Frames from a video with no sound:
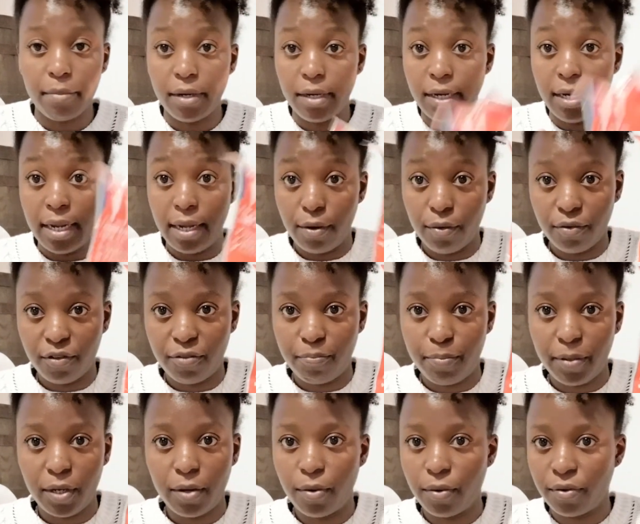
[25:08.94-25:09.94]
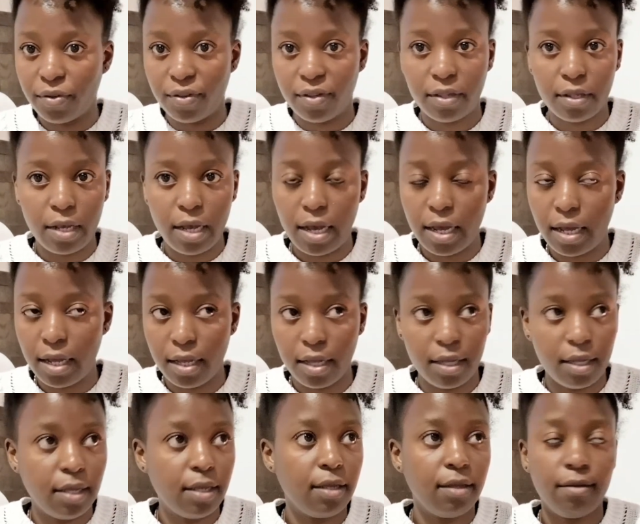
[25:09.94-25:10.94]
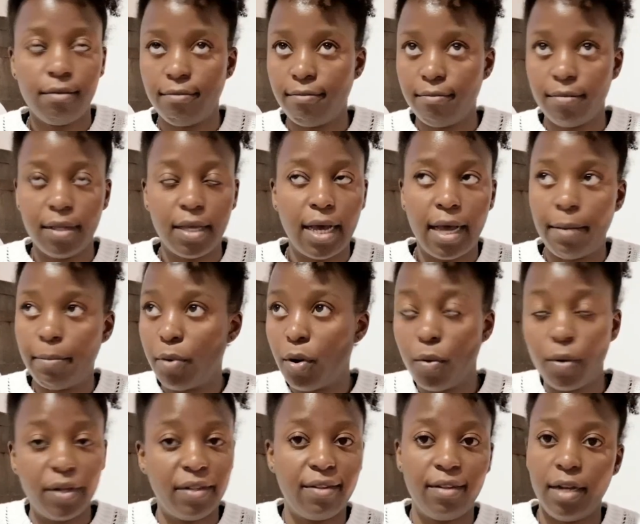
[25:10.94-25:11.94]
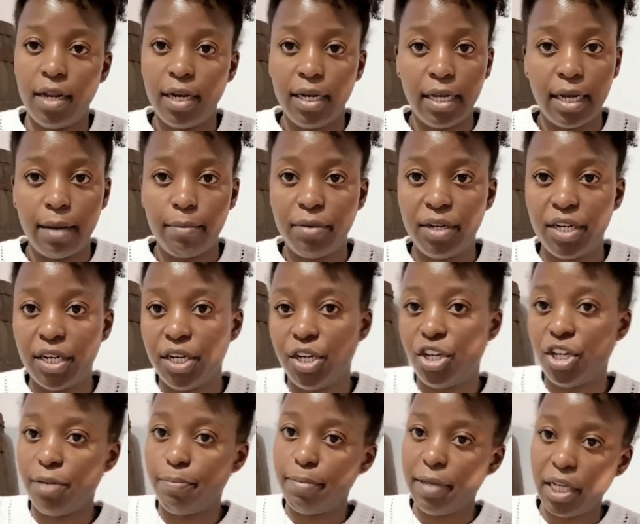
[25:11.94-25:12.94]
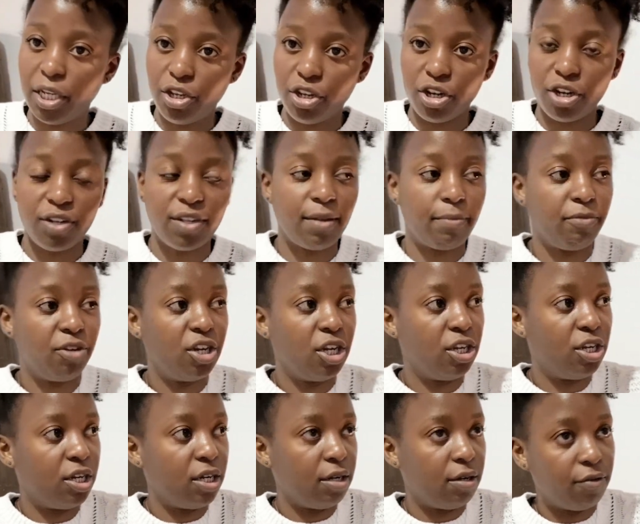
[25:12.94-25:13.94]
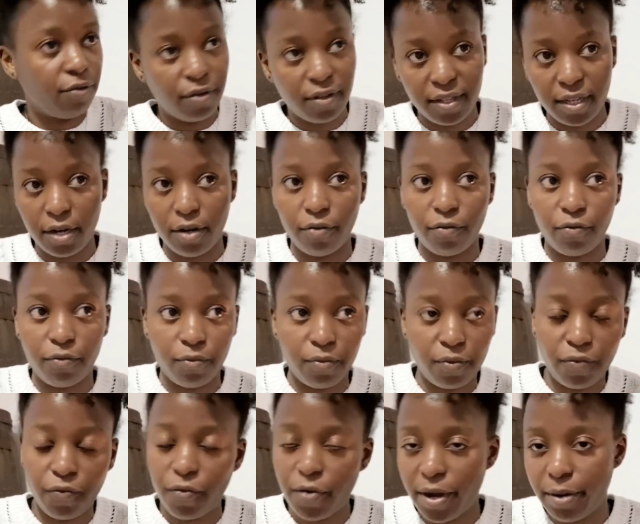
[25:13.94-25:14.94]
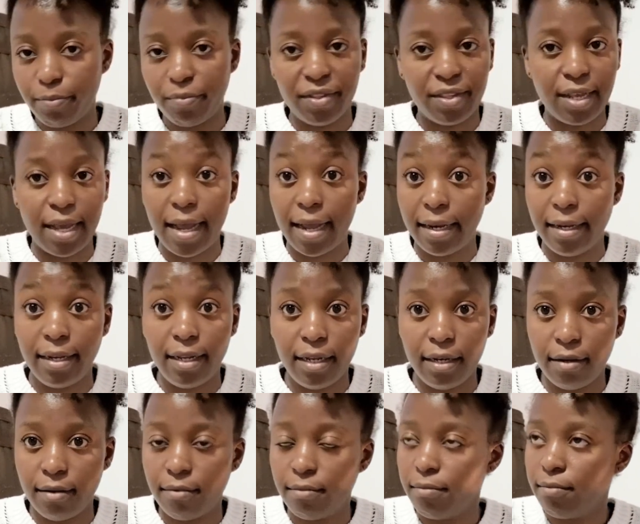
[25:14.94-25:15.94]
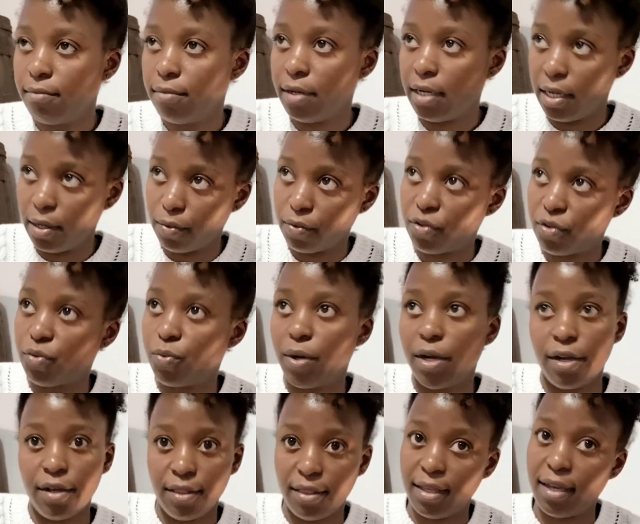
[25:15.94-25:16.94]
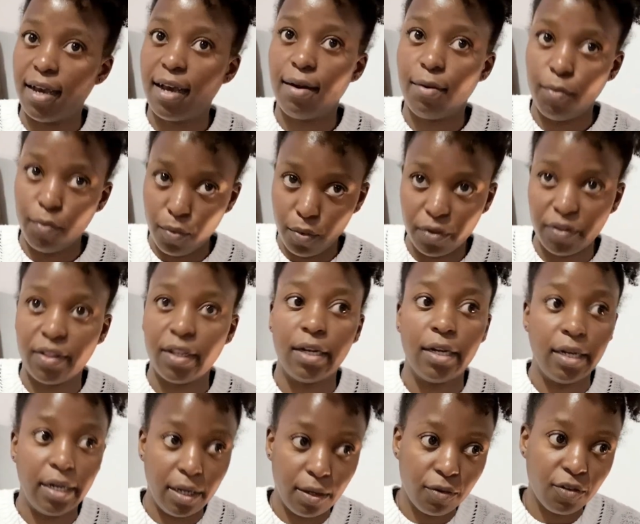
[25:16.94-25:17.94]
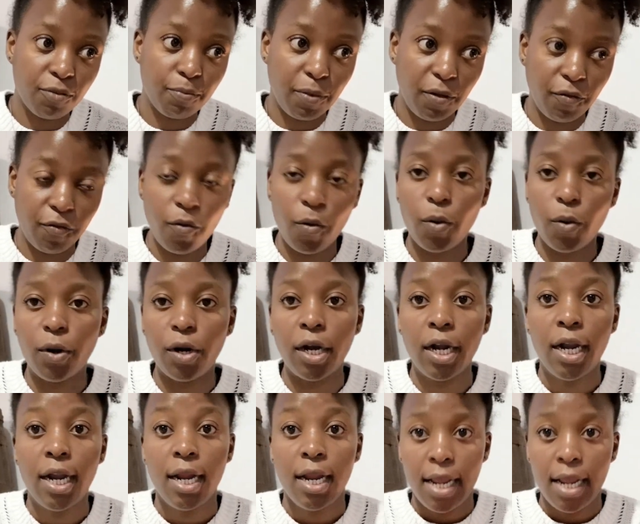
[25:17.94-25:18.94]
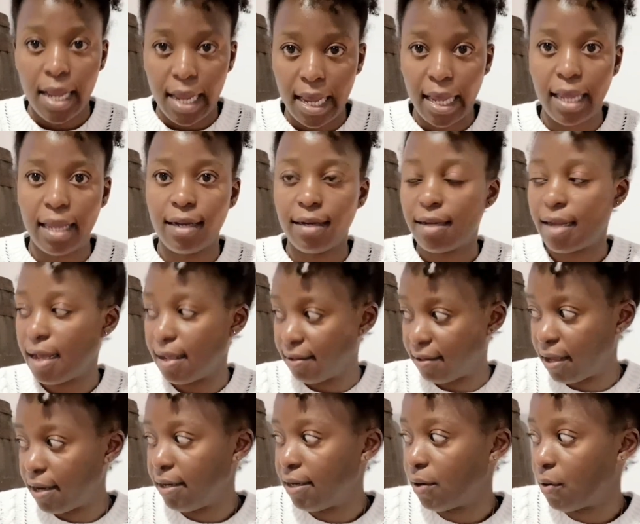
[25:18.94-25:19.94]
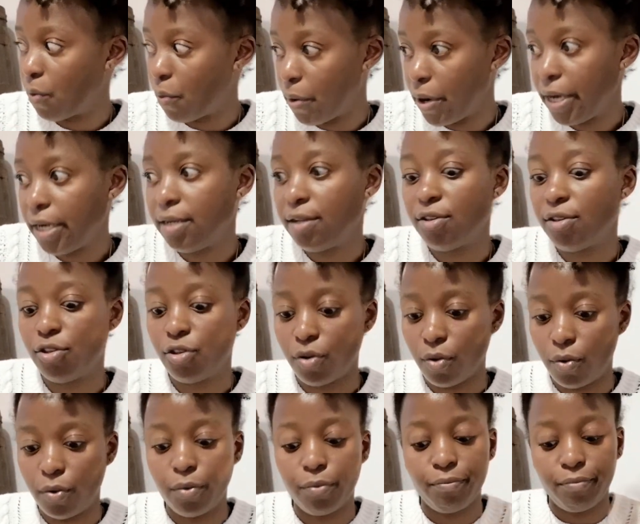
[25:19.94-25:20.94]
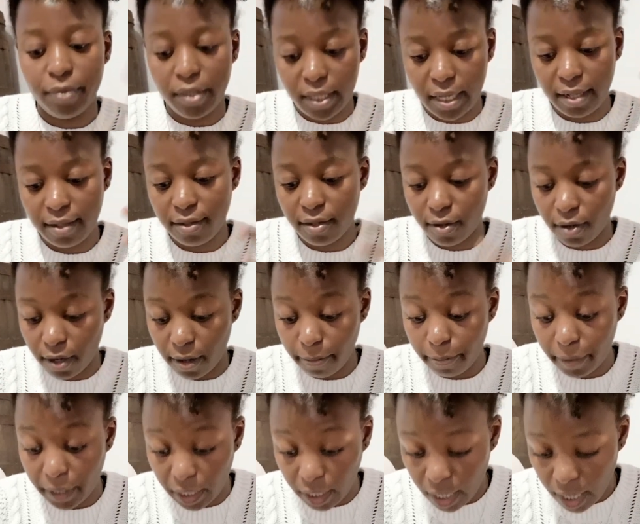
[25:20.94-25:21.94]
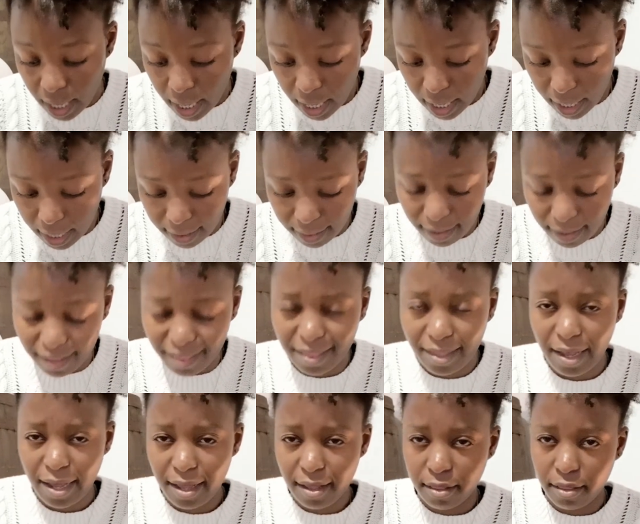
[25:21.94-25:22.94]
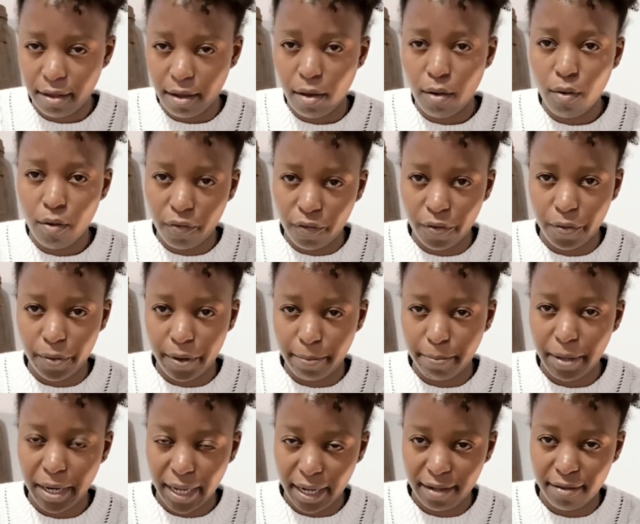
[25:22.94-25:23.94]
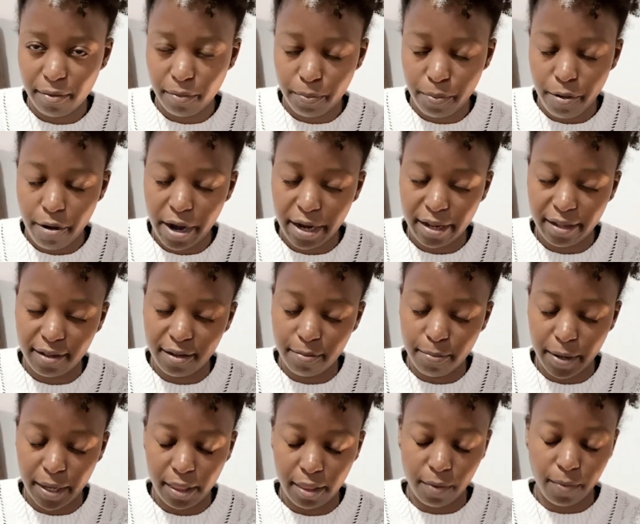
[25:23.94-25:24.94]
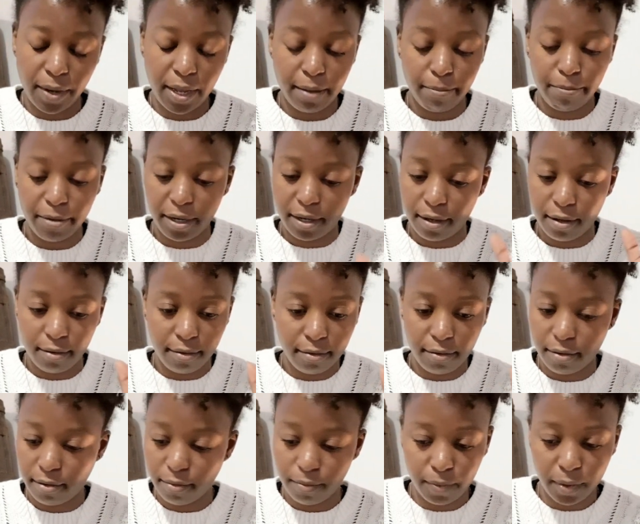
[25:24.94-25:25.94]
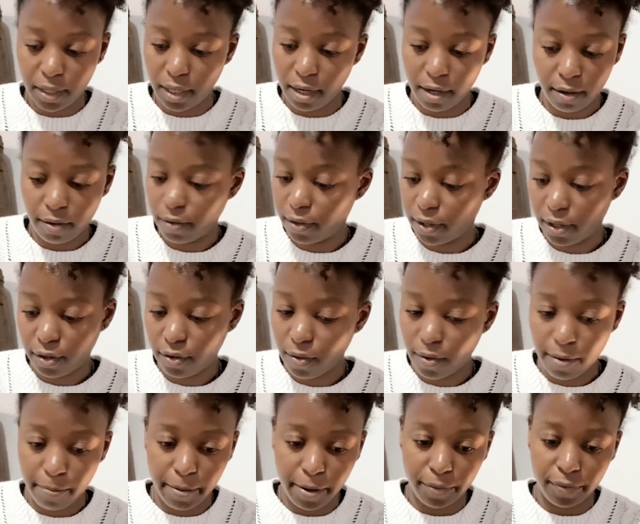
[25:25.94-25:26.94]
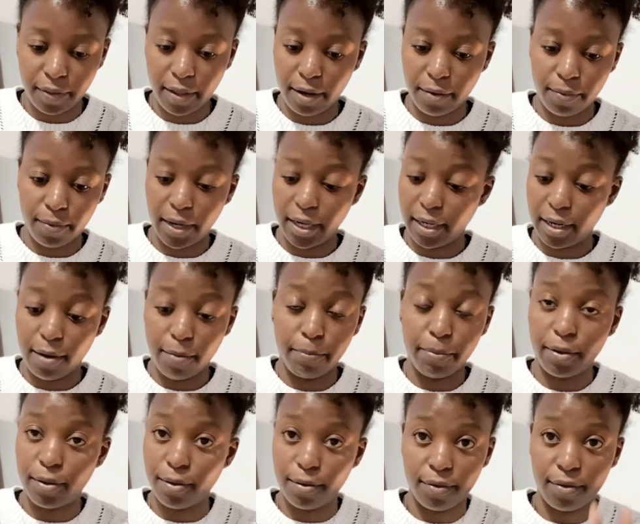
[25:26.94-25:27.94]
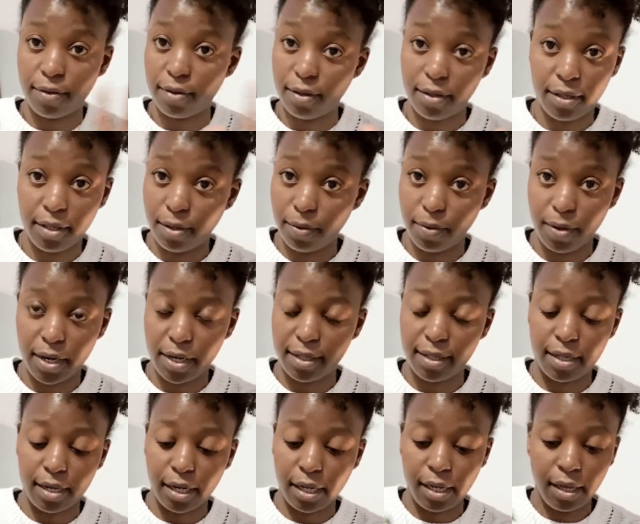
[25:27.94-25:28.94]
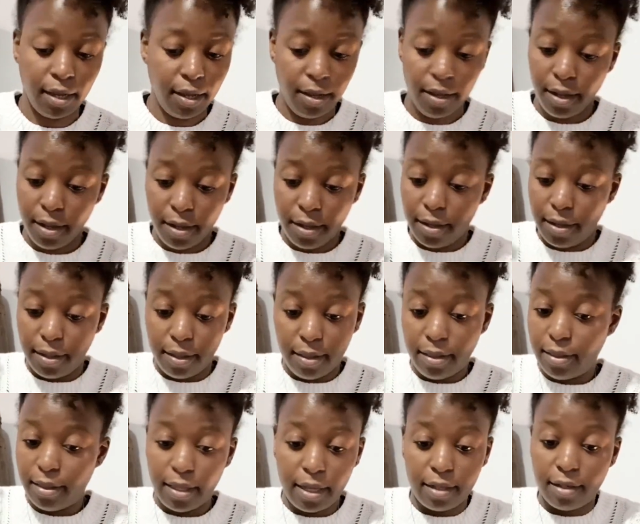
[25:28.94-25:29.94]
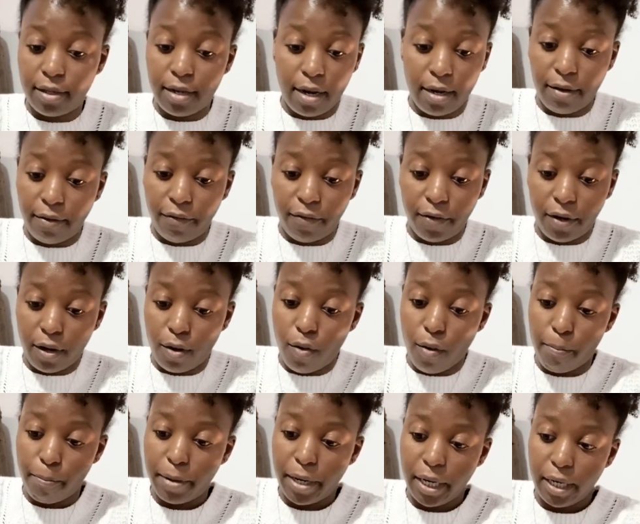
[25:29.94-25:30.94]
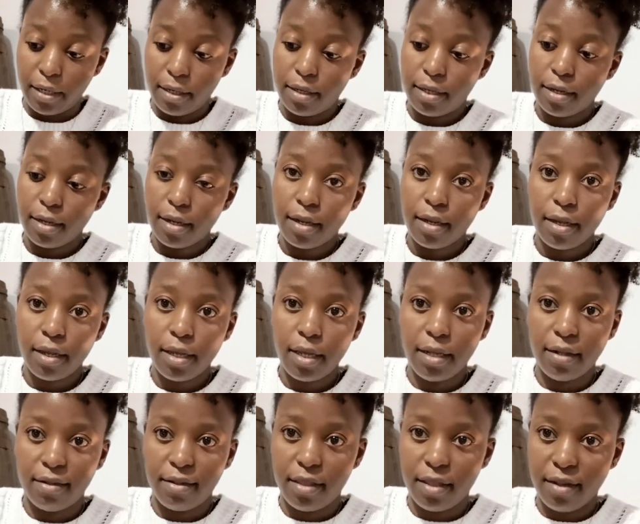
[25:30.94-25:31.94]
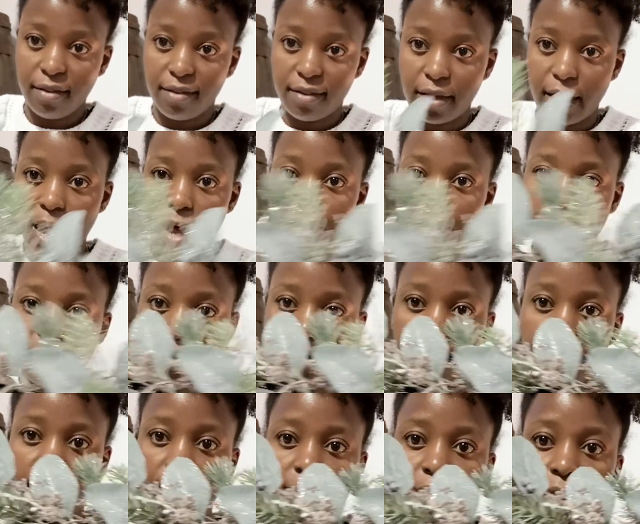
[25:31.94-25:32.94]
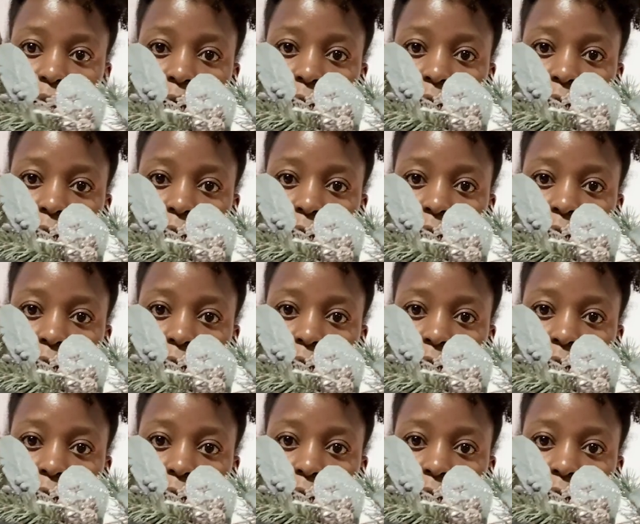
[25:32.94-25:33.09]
Nails, because I'm always nailing, I'm changing pictures, I'm changing certain frames. I need nails where there wasn't nails before, and as I decorate, so that's gonna be. And then the other, very priced by the way, but we're not gonna talk about that right now because seriously, that's not even a complaint, is these garlands.